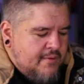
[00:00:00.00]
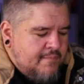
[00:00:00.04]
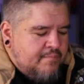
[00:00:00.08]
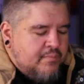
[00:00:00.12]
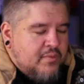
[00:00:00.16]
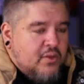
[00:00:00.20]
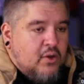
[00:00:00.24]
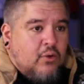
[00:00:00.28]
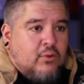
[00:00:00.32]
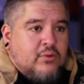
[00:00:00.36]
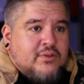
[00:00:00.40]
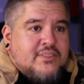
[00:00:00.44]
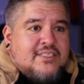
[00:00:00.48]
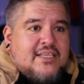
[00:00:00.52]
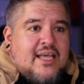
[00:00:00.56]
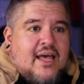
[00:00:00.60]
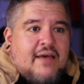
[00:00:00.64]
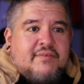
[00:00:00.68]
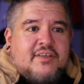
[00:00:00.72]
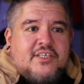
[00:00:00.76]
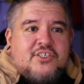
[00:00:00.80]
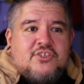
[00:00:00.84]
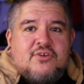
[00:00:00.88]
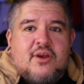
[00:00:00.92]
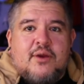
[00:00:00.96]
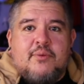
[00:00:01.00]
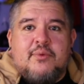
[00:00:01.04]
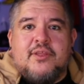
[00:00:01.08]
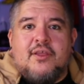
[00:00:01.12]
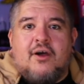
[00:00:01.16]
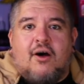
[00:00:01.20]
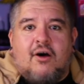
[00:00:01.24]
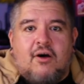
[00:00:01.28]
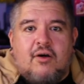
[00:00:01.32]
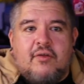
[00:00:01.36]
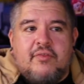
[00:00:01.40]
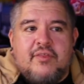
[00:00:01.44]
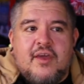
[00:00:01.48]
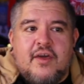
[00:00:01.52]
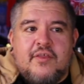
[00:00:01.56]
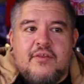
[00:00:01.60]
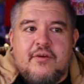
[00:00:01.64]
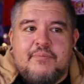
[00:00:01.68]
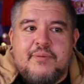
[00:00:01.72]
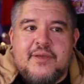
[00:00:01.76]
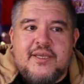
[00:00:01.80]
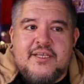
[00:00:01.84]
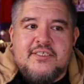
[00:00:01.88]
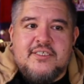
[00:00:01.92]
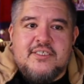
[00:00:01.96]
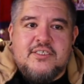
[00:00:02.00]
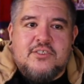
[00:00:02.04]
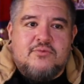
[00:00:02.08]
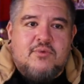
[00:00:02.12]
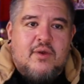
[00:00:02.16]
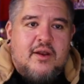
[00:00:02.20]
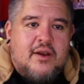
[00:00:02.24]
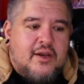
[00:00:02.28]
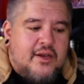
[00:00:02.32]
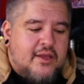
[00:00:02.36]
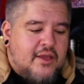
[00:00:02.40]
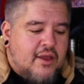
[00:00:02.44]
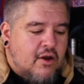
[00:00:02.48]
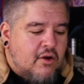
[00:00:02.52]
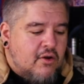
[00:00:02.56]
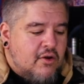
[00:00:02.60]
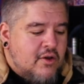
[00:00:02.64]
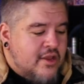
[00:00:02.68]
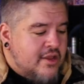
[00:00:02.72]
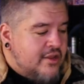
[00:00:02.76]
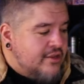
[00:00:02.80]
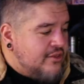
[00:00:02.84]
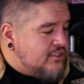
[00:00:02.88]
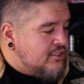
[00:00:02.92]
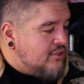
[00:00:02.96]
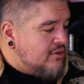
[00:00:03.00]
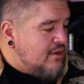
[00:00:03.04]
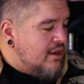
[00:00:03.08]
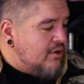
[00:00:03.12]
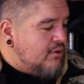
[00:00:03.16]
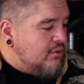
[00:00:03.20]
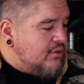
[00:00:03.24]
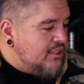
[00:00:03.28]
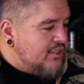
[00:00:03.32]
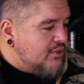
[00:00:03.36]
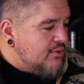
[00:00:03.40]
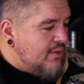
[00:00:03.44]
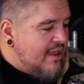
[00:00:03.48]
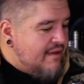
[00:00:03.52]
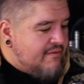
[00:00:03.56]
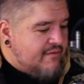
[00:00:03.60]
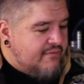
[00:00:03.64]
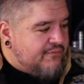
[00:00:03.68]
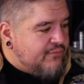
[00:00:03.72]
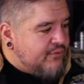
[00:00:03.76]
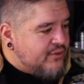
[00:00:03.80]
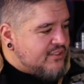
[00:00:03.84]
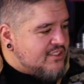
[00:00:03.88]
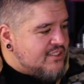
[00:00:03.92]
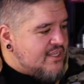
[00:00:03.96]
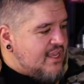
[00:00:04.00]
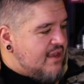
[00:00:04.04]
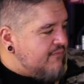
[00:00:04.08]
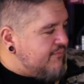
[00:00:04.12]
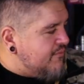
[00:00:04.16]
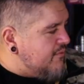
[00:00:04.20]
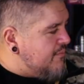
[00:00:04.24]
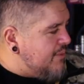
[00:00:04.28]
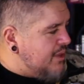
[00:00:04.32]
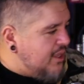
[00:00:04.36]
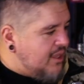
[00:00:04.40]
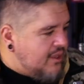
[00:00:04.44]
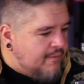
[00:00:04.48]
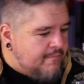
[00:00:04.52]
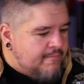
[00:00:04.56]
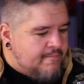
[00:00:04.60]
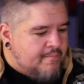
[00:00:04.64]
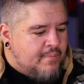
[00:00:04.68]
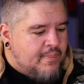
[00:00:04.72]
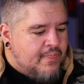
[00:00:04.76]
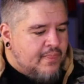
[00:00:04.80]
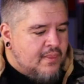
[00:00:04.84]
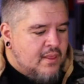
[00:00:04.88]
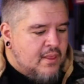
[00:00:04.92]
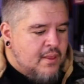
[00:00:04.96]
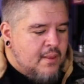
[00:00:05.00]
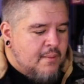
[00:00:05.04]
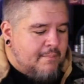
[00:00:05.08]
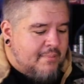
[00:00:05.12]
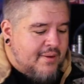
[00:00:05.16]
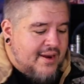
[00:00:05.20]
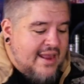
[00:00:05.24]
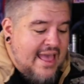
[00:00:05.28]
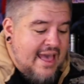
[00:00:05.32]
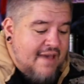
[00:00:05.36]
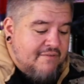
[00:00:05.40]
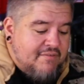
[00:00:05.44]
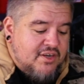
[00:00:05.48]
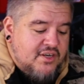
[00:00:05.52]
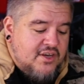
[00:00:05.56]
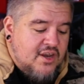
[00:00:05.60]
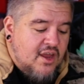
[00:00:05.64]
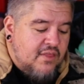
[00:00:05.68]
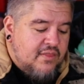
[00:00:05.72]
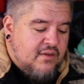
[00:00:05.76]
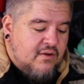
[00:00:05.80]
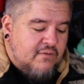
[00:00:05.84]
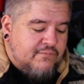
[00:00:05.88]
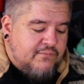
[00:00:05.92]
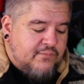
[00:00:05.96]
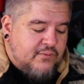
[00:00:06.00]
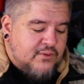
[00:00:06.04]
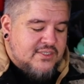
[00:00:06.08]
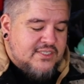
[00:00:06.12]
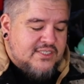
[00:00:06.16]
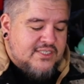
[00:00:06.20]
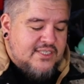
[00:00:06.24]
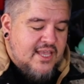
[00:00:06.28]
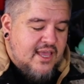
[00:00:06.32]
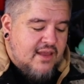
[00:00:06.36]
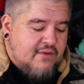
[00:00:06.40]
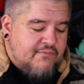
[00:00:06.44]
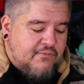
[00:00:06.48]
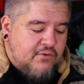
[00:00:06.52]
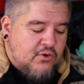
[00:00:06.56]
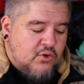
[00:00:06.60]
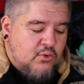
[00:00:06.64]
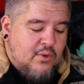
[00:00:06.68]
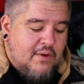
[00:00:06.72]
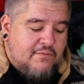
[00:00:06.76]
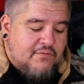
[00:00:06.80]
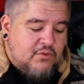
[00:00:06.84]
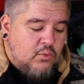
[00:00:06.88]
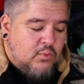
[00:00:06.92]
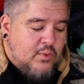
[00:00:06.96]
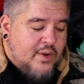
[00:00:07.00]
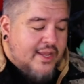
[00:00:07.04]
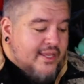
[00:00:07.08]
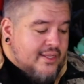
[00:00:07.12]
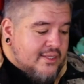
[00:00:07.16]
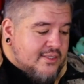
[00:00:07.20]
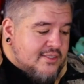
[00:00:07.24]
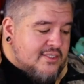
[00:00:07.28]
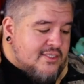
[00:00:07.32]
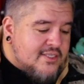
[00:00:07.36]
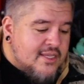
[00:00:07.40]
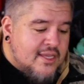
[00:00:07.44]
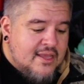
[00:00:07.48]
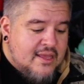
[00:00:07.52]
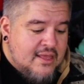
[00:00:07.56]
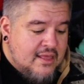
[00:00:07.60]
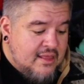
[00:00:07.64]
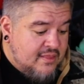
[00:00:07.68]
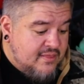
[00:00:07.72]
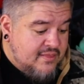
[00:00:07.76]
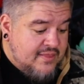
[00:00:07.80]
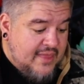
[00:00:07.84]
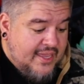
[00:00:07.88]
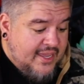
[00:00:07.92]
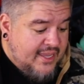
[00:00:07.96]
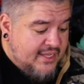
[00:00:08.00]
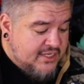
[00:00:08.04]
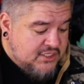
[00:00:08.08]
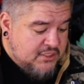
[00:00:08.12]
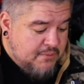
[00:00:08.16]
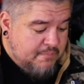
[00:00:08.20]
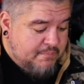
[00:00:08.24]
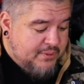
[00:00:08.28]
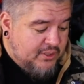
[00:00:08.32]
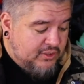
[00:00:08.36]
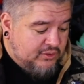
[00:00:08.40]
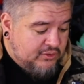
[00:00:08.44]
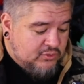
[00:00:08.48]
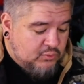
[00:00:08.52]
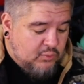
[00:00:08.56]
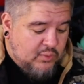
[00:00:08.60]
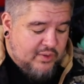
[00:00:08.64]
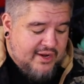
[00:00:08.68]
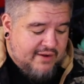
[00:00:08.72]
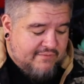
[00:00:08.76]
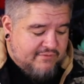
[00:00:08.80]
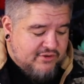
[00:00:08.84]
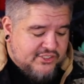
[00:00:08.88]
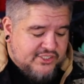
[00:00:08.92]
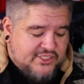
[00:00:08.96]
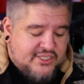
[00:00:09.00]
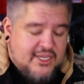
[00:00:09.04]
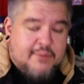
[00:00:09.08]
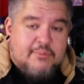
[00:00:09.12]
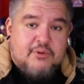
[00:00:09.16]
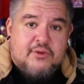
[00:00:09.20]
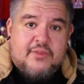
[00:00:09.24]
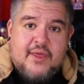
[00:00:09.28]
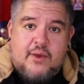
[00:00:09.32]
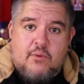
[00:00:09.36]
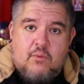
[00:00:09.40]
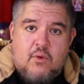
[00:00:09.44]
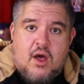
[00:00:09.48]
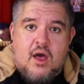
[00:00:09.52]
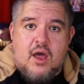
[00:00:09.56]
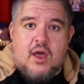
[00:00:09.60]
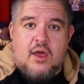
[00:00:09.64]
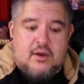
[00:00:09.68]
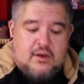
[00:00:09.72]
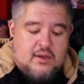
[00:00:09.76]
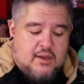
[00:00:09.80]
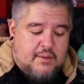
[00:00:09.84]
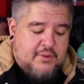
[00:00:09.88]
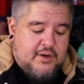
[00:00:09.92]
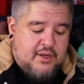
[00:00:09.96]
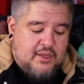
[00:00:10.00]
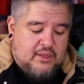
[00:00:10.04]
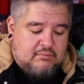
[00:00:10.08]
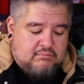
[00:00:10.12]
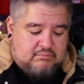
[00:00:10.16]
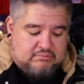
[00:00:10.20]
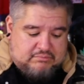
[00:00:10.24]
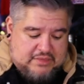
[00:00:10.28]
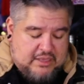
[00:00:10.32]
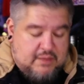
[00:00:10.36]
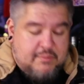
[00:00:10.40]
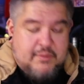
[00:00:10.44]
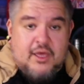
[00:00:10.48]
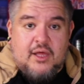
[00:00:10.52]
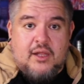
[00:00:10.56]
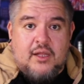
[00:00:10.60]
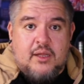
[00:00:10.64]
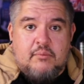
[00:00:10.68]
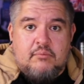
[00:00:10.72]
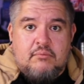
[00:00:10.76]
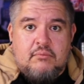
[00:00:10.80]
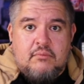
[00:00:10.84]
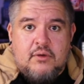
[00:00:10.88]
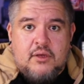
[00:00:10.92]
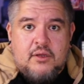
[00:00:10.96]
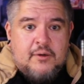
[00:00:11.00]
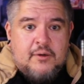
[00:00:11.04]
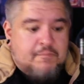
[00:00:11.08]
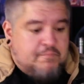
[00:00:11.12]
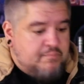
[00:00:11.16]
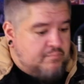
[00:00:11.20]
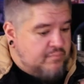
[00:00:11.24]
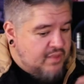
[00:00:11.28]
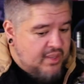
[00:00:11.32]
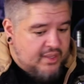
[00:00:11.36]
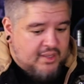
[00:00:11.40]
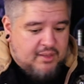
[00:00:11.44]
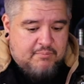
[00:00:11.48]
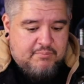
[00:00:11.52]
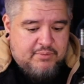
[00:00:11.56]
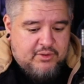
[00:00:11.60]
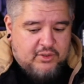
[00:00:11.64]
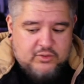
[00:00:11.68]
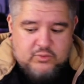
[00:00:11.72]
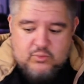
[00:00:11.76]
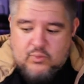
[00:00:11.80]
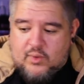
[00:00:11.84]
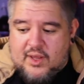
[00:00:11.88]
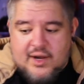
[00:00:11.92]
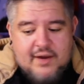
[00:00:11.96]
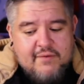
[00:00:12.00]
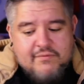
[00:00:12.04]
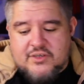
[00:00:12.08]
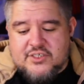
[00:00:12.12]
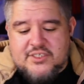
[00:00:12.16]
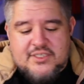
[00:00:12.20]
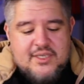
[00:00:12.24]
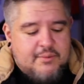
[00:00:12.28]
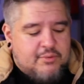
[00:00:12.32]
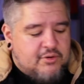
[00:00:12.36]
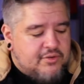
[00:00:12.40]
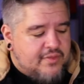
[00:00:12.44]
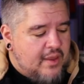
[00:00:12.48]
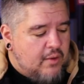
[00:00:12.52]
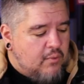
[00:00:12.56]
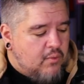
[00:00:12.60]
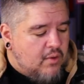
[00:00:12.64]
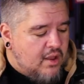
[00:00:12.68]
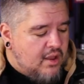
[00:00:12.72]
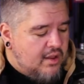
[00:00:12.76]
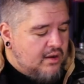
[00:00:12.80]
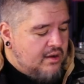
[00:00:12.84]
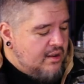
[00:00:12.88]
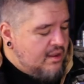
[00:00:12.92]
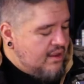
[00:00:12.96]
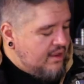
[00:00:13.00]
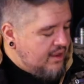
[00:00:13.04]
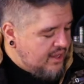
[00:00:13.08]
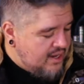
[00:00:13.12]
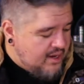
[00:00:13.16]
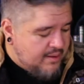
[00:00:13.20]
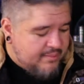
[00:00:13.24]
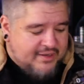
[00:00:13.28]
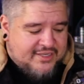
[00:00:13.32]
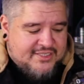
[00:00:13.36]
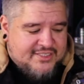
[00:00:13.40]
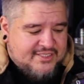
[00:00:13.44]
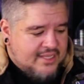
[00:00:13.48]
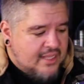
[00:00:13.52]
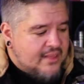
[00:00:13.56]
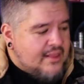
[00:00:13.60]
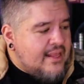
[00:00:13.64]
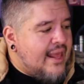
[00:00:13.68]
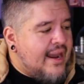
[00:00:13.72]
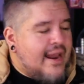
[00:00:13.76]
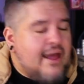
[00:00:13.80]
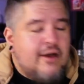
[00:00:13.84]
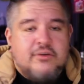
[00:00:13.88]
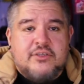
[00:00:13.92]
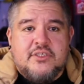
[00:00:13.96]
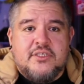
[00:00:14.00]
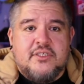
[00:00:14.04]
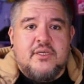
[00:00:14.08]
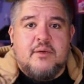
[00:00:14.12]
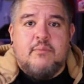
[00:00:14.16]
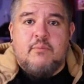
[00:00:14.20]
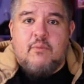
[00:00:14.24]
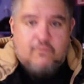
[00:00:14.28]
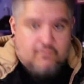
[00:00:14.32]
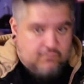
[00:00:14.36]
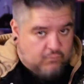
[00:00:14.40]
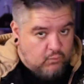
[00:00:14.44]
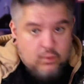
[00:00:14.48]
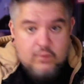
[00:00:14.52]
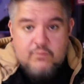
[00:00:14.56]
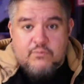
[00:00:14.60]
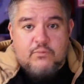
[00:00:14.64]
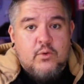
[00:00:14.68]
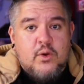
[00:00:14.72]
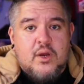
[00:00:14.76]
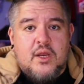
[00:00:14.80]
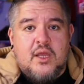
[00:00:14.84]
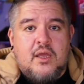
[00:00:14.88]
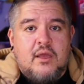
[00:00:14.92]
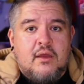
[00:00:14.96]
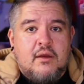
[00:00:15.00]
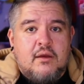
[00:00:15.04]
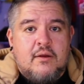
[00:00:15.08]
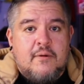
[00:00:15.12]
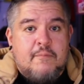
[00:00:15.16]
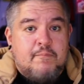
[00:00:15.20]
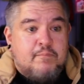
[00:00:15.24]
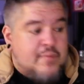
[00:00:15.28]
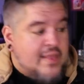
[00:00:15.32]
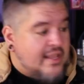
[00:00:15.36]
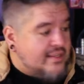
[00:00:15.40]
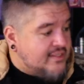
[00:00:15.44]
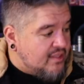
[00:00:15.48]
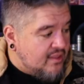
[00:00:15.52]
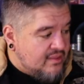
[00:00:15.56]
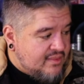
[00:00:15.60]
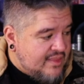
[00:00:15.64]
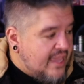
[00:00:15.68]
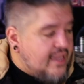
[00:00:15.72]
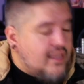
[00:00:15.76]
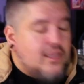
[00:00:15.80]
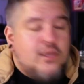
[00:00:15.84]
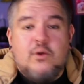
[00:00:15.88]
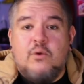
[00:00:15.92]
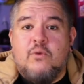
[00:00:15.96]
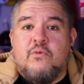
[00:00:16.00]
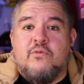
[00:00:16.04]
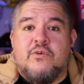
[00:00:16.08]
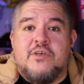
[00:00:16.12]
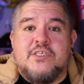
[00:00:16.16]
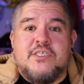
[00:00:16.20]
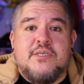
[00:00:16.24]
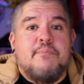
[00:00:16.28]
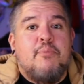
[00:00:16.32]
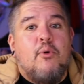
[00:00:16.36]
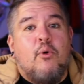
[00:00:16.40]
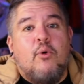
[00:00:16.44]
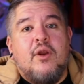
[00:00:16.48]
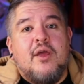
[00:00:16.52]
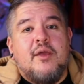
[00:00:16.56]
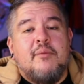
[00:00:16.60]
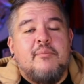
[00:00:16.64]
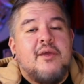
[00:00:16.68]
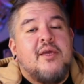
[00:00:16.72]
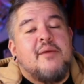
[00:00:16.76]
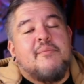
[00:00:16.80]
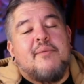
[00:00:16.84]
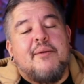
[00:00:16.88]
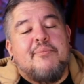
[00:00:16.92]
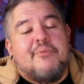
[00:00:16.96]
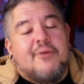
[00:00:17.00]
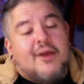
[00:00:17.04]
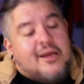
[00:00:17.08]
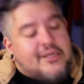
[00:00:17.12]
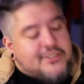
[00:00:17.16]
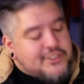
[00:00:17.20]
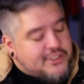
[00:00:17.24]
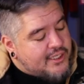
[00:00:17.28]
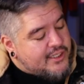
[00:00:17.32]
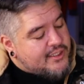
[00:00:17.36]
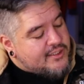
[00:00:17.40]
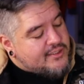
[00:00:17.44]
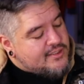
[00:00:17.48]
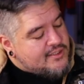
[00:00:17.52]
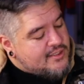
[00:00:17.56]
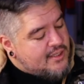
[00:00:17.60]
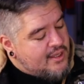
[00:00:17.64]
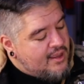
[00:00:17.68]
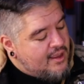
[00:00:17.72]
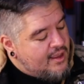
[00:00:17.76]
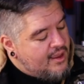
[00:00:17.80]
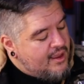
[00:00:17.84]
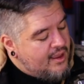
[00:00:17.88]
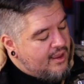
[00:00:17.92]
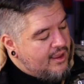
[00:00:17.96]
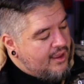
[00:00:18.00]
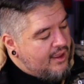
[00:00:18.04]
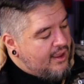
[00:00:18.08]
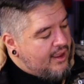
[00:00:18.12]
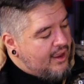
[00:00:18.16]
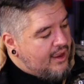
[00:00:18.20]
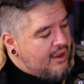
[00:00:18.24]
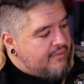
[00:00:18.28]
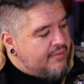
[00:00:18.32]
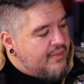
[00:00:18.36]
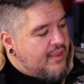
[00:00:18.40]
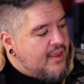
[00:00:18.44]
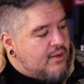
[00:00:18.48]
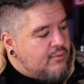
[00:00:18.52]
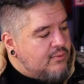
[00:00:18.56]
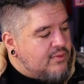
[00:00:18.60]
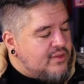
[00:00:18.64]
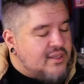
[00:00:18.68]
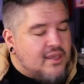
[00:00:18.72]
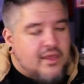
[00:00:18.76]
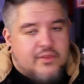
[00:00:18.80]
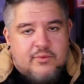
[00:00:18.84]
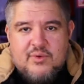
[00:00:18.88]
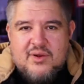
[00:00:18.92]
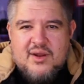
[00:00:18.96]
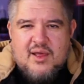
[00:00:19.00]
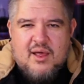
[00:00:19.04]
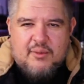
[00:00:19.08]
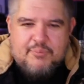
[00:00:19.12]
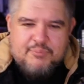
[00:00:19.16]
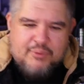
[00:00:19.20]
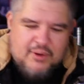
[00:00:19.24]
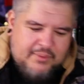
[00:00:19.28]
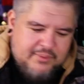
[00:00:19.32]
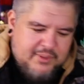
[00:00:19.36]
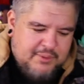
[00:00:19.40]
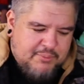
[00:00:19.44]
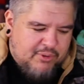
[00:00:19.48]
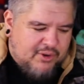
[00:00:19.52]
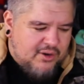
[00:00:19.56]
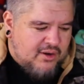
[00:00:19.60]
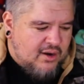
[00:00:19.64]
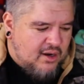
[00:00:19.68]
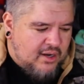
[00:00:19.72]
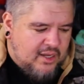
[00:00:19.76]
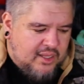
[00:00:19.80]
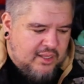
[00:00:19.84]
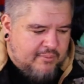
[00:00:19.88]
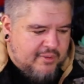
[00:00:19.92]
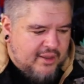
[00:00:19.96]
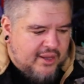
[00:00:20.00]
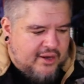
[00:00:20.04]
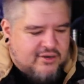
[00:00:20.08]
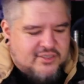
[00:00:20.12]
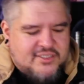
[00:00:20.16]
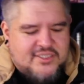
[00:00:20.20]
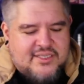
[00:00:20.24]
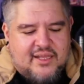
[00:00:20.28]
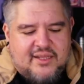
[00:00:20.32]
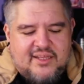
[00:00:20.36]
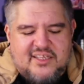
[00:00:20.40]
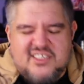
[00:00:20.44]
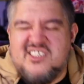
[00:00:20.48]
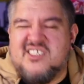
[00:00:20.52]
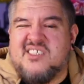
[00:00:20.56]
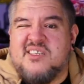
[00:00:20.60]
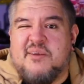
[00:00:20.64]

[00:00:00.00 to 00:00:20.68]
a whole Savi's tray with all the other pieces ready to go. So not only do I have a full set for me, but I have another full set for whoever wins. They get to build whatever saber they want. I'm going to email them. They can build whatever saber they want. And I'm going to send that out to them for free as a thank you for supporting me and my projects. And then with the other one, I'll probably put it on eBay or sell it just